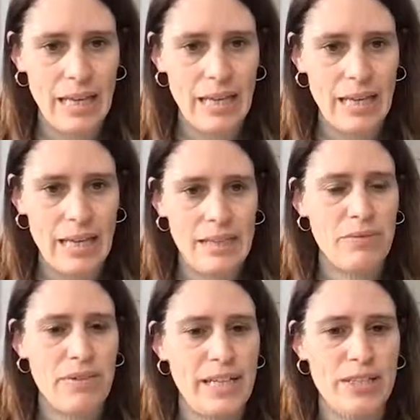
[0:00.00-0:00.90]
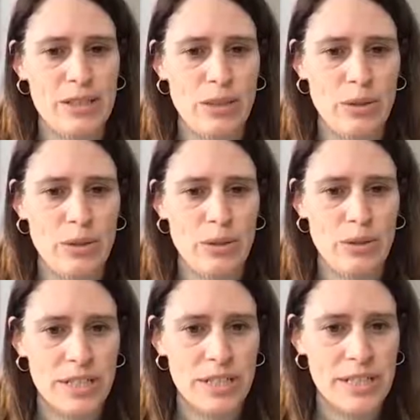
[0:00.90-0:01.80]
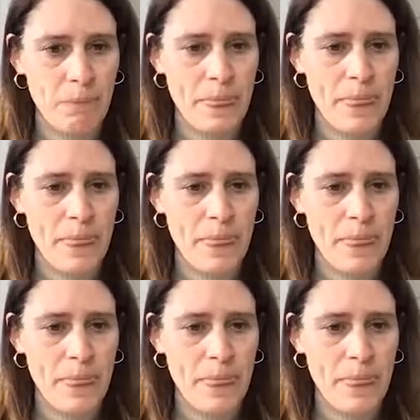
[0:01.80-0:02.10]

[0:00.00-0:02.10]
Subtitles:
These are my financial disclosures.